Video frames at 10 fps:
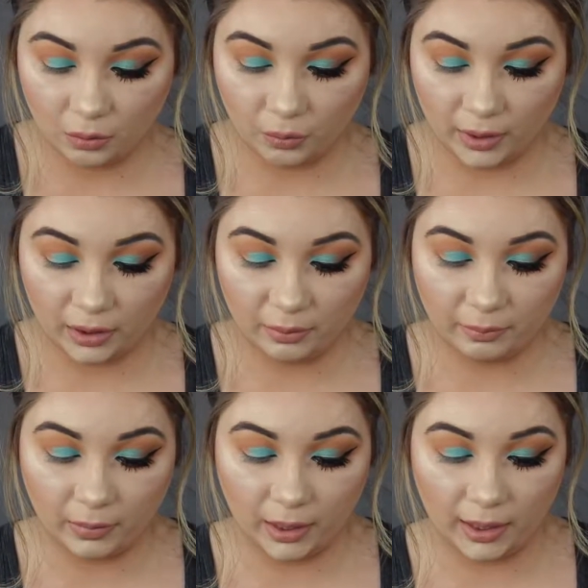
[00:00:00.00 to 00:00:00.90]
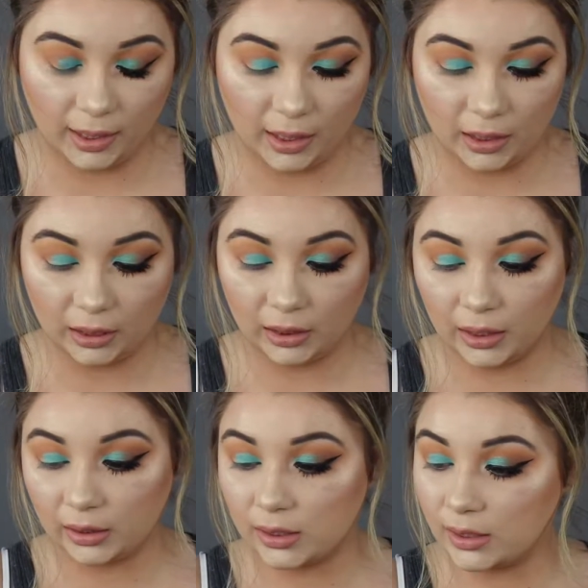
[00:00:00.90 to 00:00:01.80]
with my
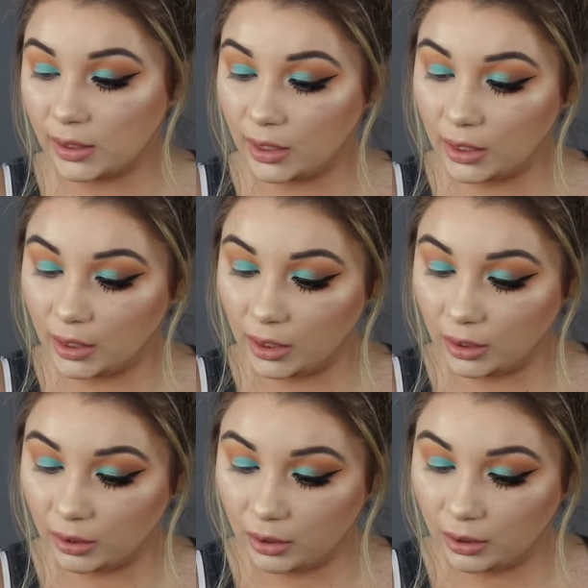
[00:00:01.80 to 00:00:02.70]
Luxie